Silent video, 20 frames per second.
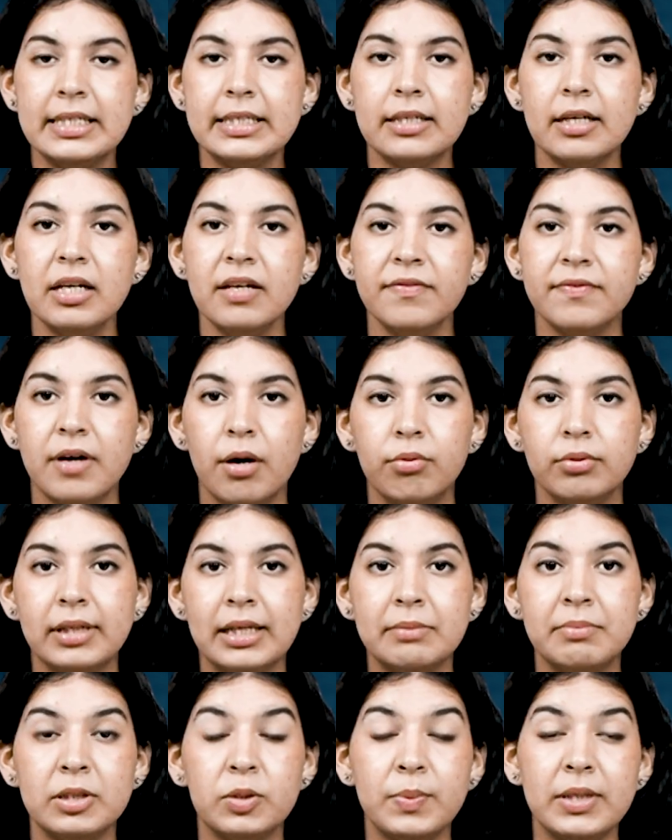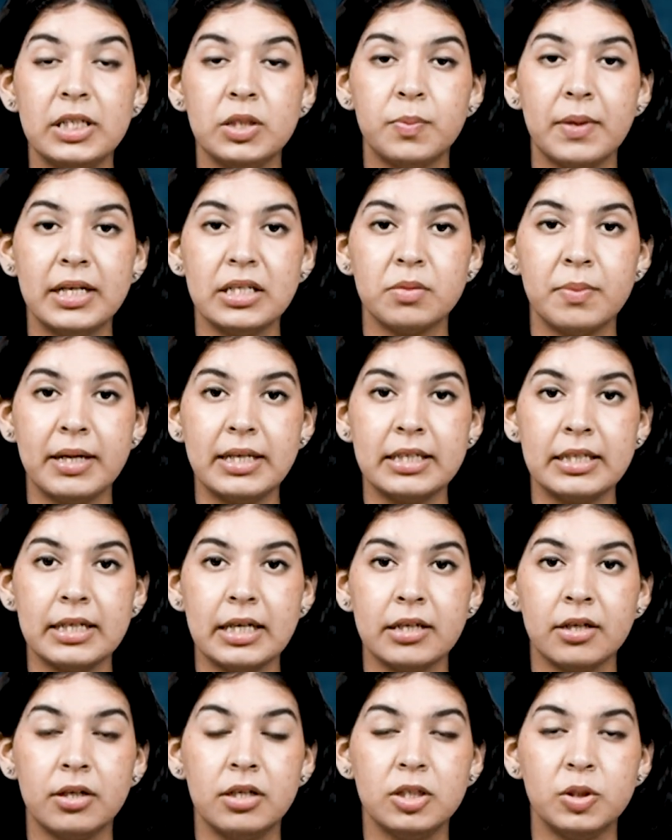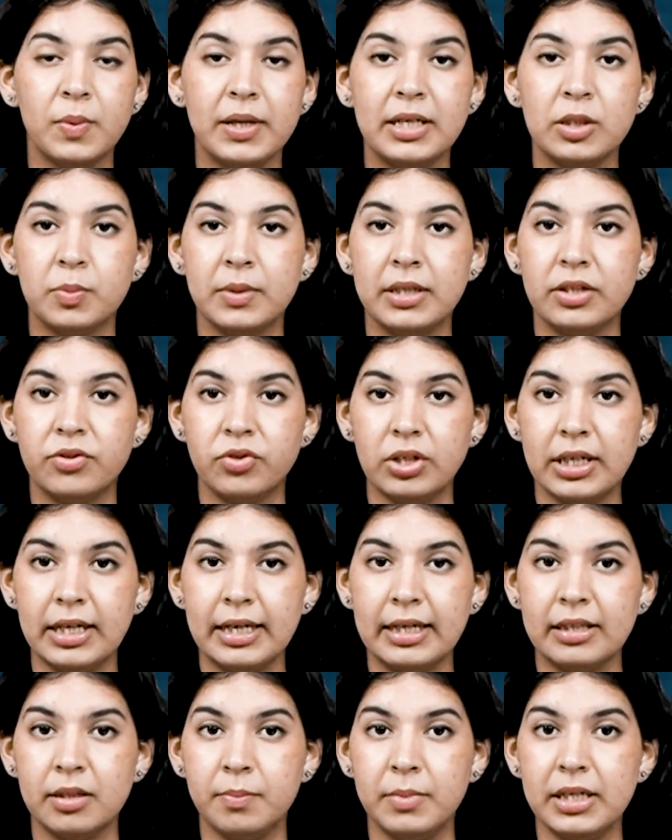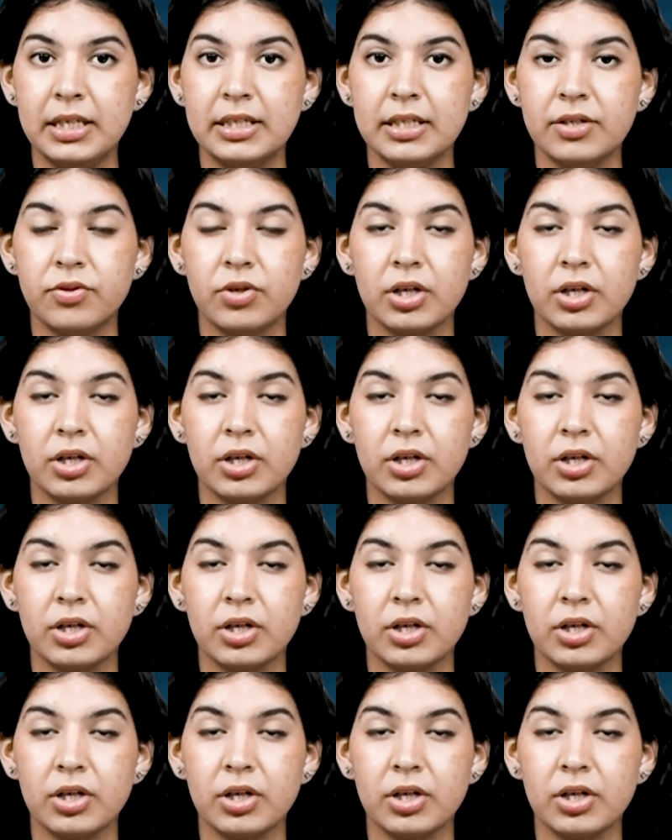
The study found that between 2020 and early 2023, the median